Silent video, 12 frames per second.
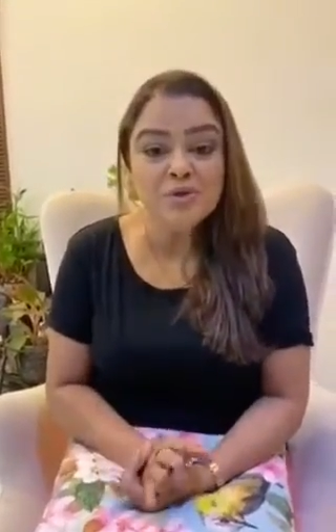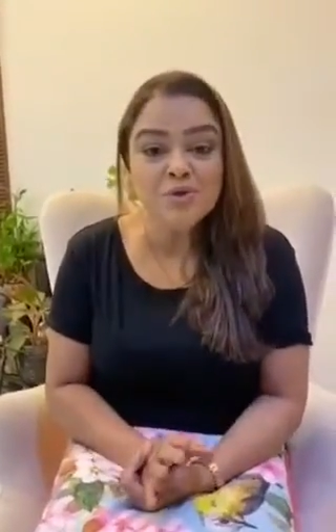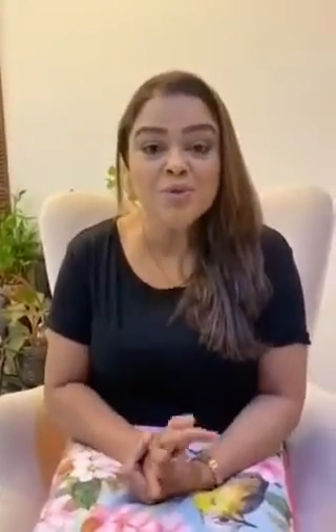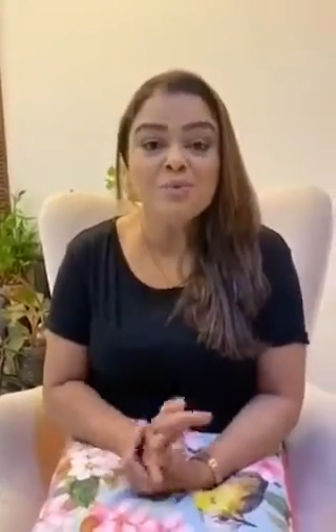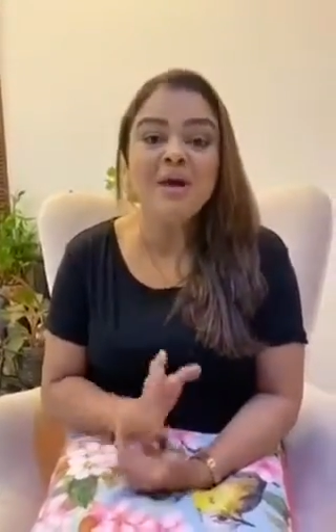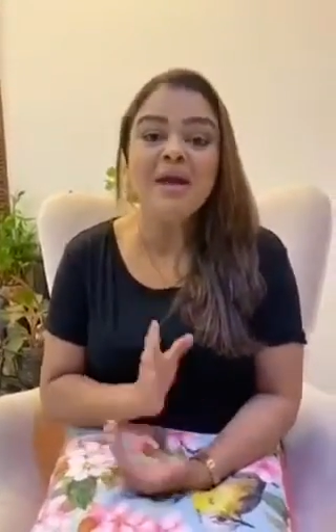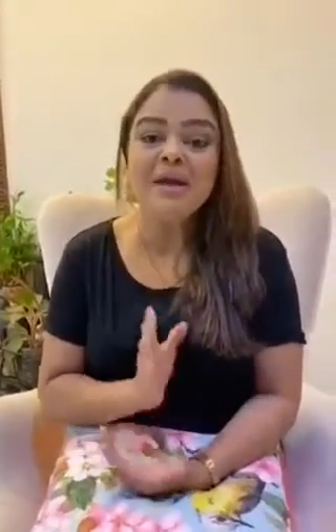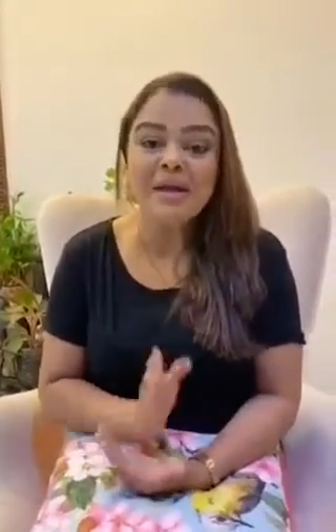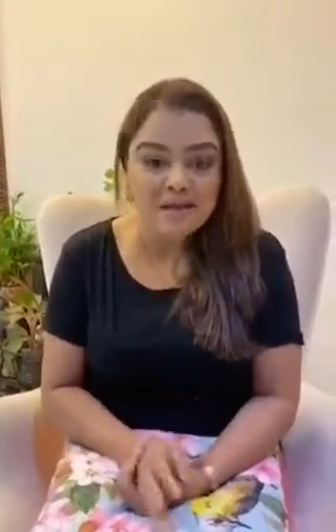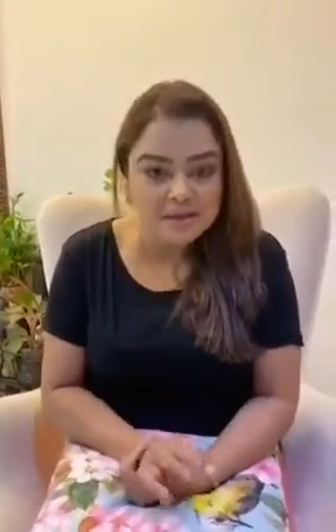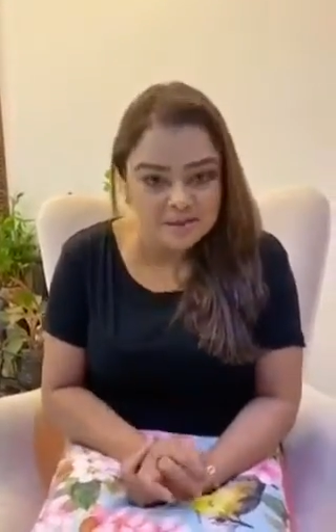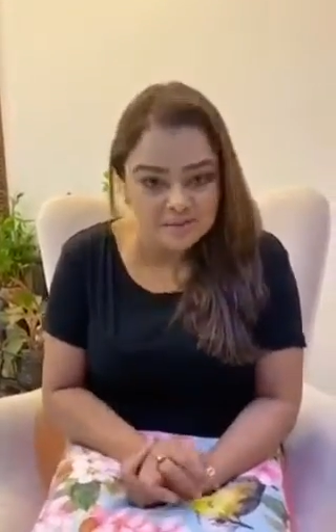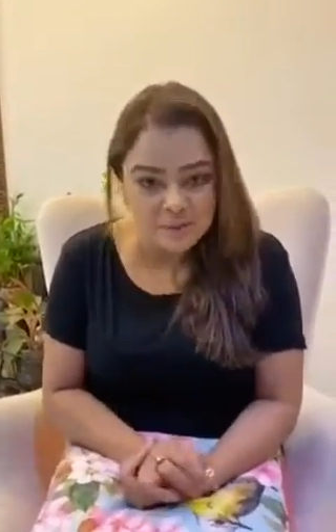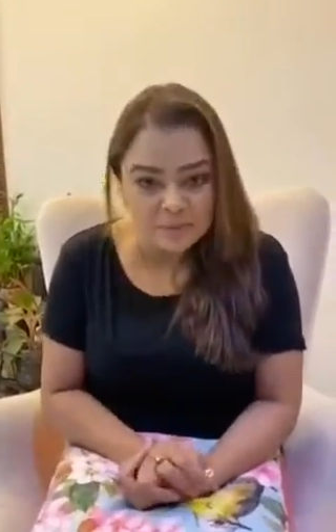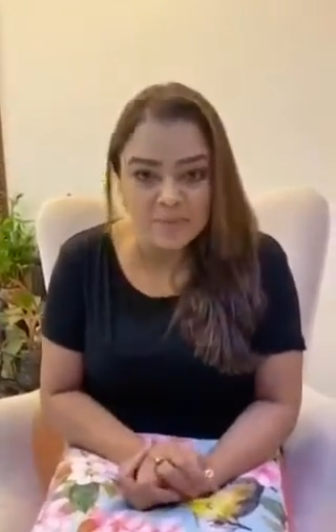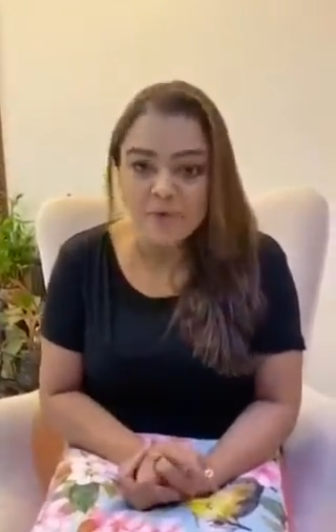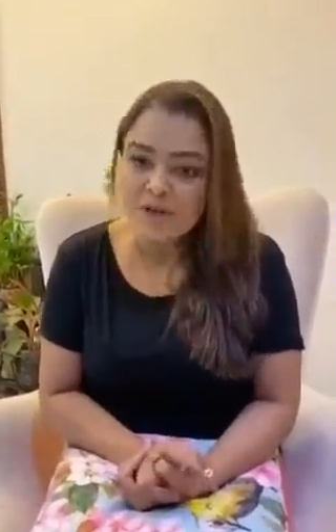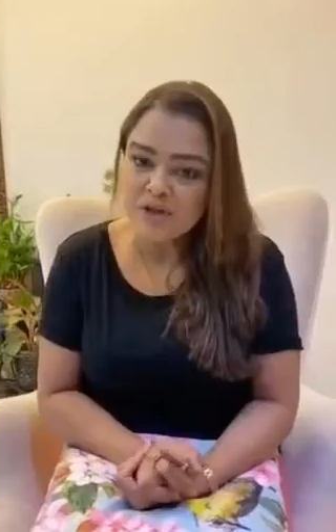to my latest
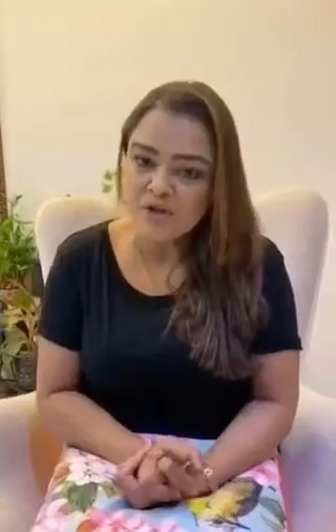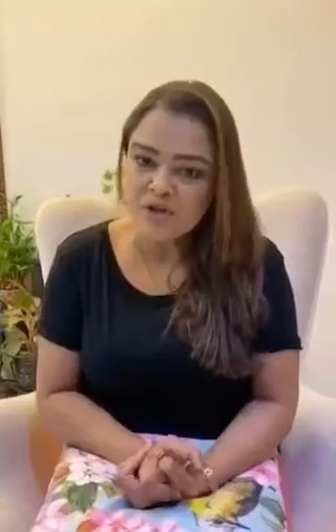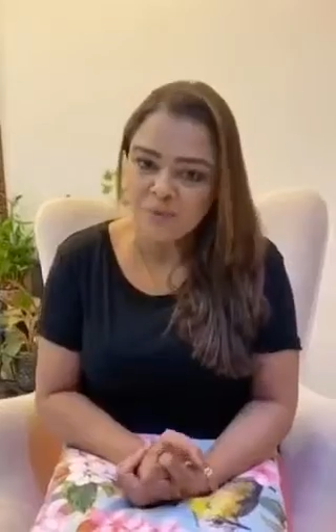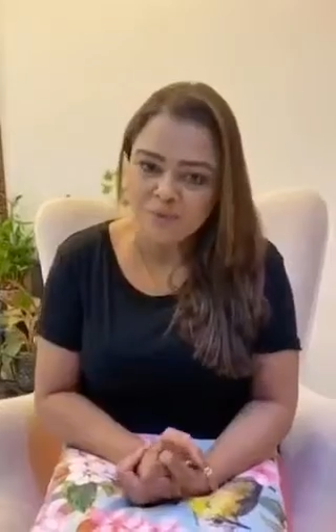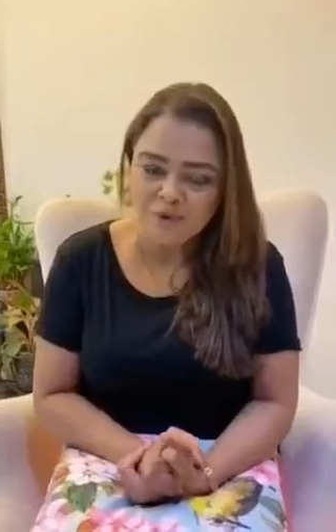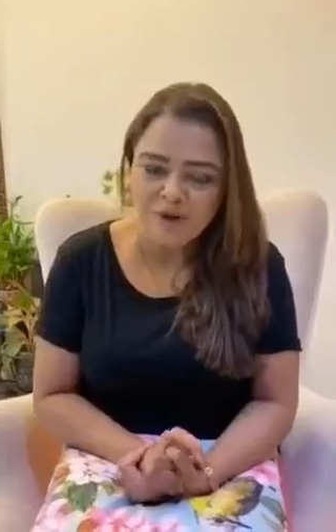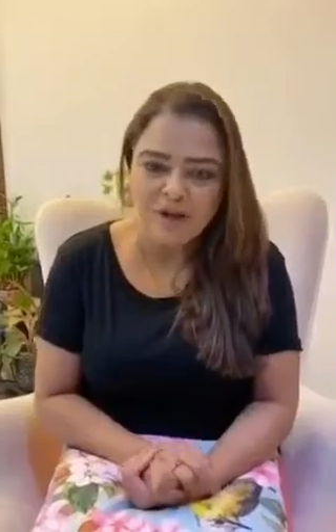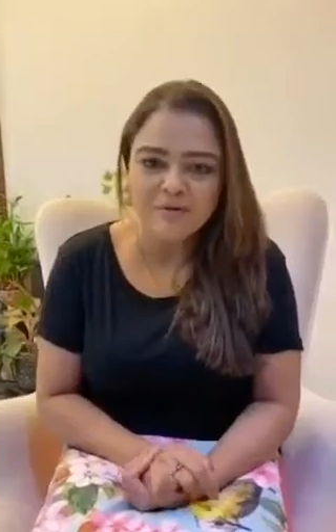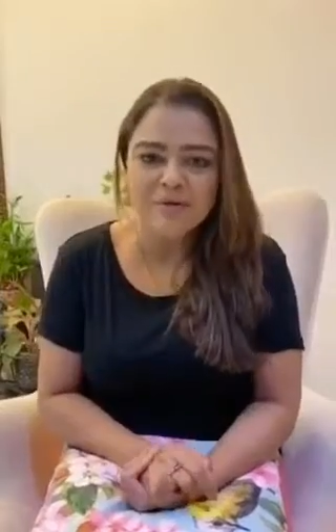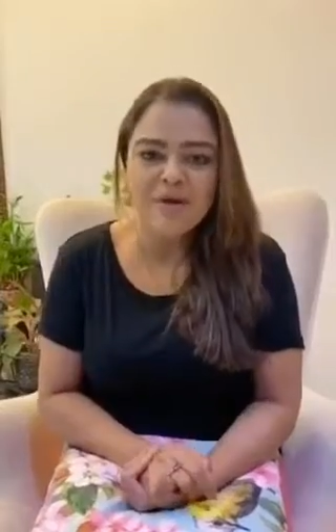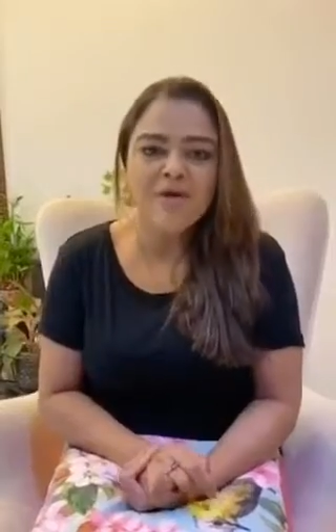film, One Stop for Love,